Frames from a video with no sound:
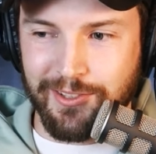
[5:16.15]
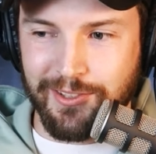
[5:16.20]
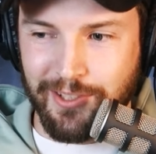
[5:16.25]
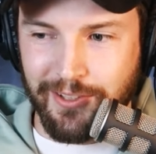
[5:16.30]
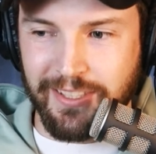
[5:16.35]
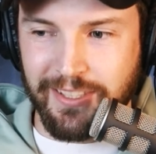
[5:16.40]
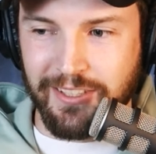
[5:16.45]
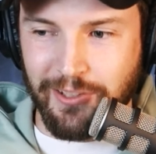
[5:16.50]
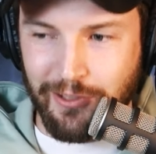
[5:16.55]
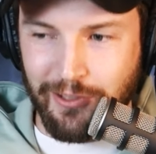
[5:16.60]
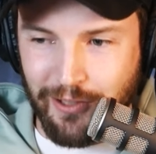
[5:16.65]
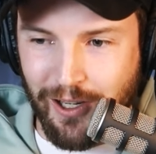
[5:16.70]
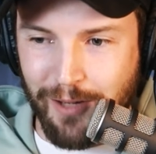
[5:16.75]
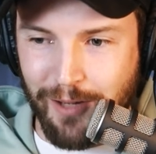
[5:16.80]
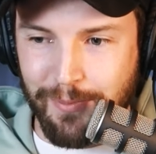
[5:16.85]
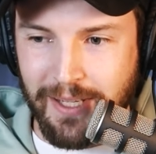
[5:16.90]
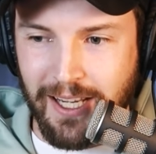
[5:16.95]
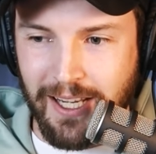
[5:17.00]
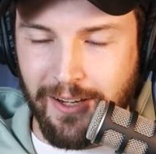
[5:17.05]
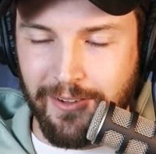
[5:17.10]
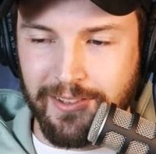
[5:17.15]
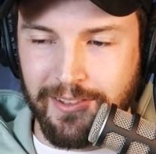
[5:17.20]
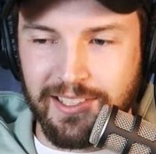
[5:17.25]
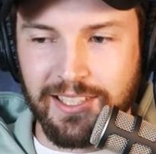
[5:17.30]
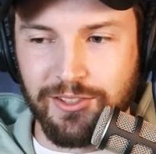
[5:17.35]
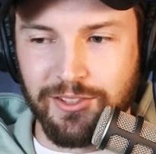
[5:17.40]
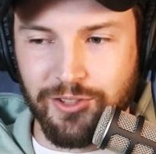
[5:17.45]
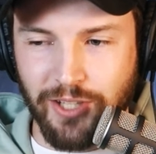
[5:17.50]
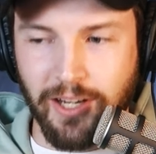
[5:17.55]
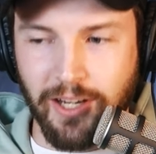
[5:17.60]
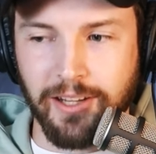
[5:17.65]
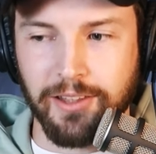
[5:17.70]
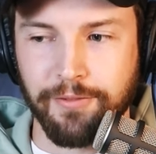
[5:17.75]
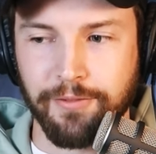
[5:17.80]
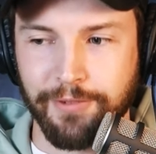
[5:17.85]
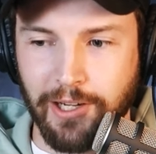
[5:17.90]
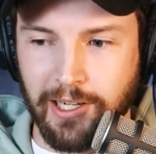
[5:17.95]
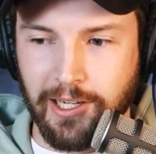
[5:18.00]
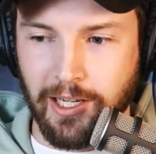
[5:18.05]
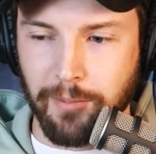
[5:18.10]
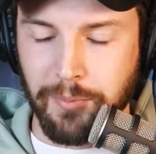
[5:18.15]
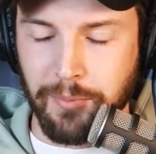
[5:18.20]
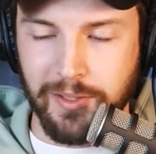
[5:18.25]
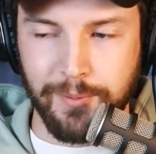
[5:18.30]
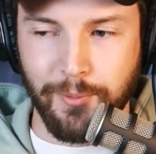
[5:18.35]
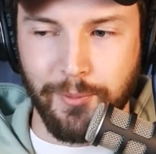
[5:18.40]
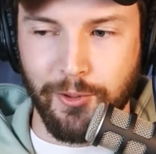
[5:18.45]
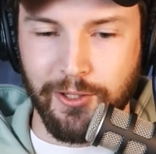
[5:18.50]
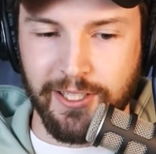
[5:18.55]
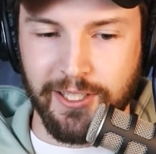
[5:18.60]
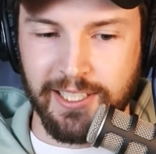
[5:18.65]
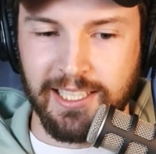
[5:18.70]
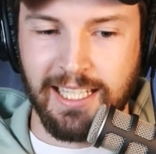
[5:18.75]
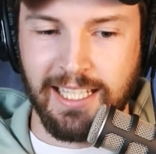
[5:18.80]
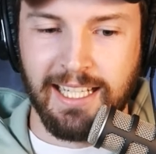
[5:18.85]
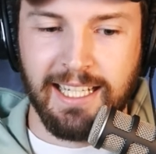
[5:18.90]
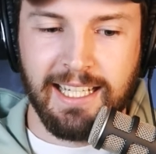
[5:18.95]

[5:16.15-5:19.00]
turning your alarm down and shutting the fuck up in the morning.